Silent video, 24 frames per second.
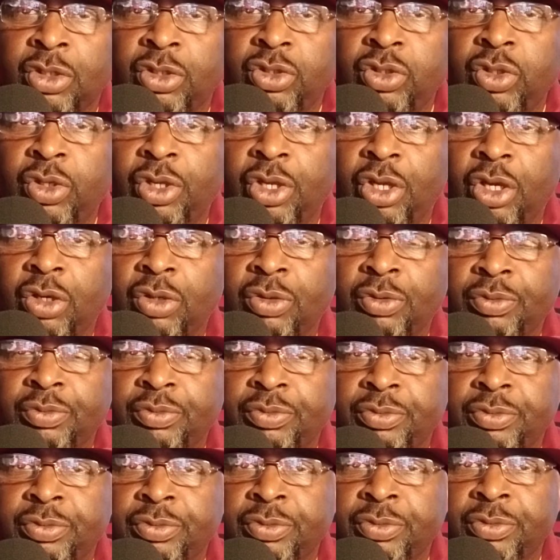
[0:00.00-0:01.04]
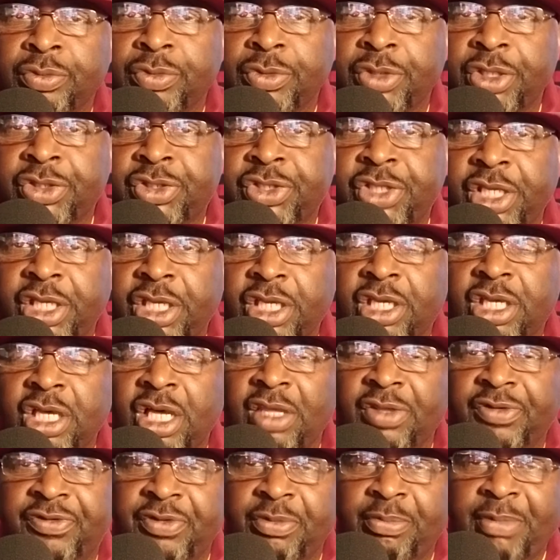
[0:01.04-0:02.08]
you know, this nigga
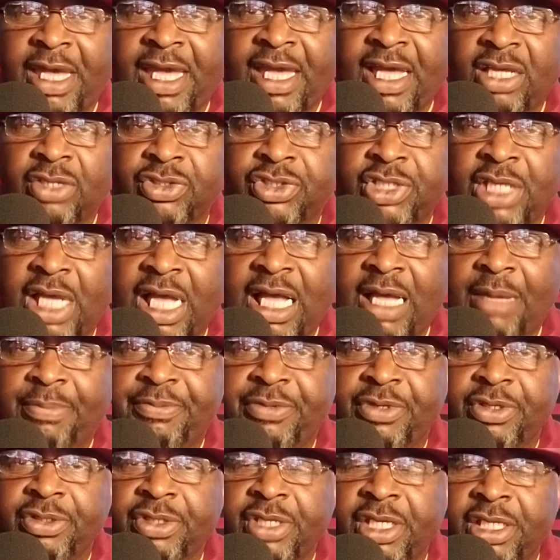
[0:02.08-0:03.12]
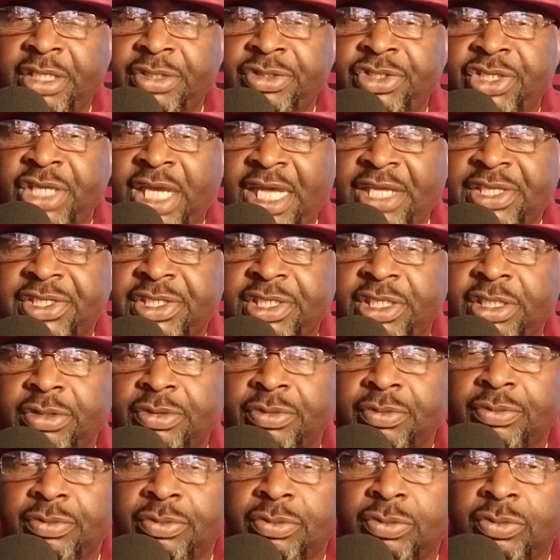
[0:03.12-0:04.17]
comes from Al Sharpton and Jesse,
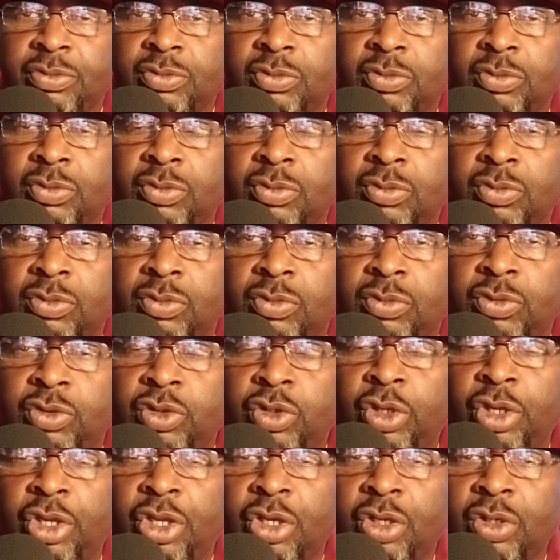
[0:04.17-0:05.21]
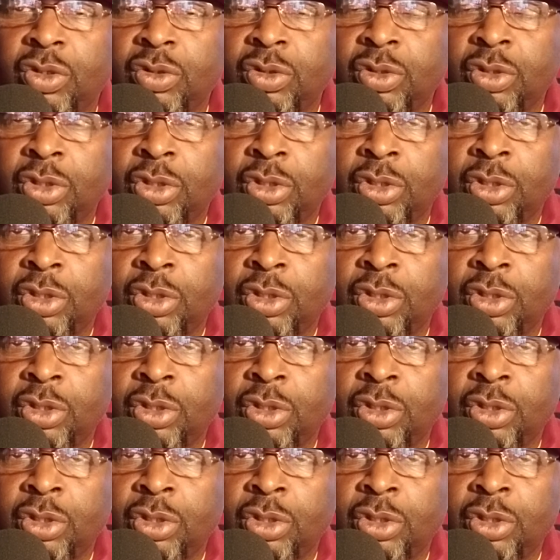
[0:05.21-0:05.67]
you know,